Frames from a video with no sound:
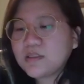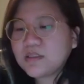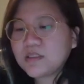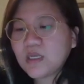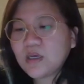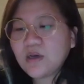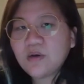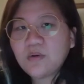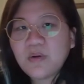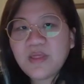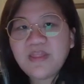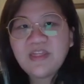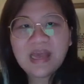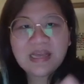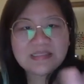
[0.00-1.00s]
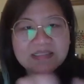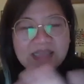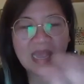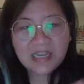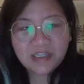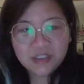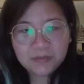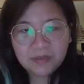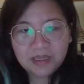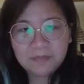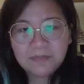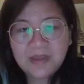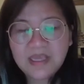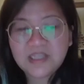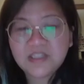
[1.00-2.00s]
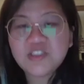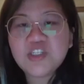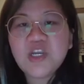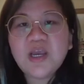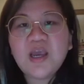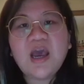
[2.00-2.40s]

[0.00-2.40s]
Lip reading: So that's the action plan page.